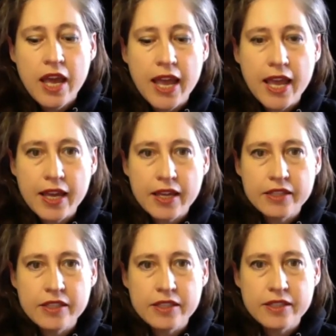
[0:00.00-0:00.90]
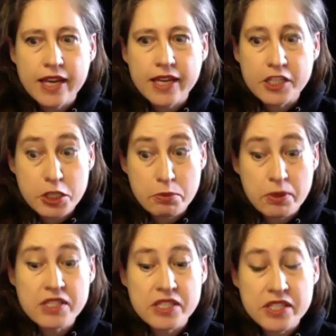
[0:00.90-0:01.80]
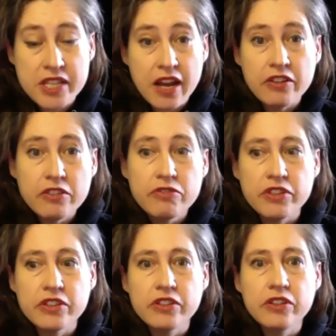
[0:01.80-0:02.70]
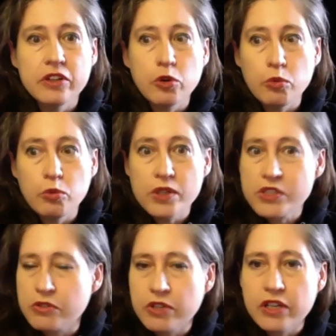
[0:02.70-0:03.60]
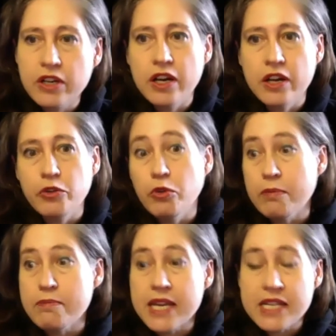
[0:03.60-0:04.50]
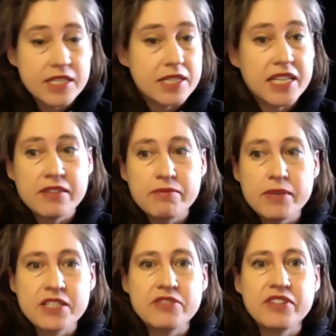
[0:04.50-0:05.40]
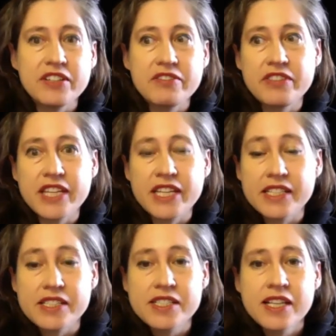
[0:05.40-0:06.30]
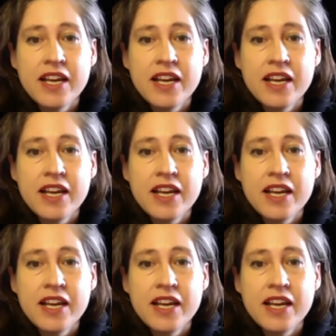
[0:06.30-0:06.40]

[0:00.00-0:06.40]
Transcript: and that expresses how you feel or what's going on, or makes fun of things.